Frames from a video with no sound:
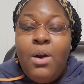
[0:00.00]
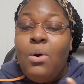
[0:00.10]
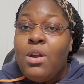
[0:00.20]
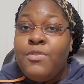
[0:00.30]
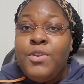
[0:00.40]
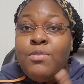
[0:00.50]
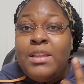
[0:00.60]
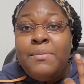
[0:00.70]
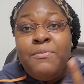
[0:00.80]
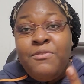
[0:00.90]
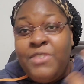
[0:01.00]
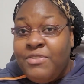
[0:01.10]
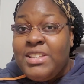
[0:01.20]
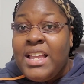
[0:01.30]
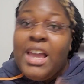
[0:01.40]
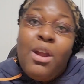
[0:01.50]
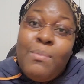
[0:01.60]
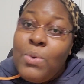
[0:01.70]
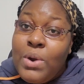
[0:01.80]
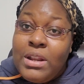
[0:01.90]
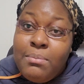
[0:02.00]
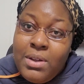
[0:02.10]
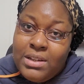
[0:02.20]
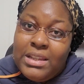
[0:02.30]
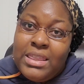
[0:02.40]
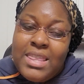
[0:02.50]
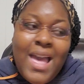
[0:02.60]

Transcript: or if you've written 50K or more in a month.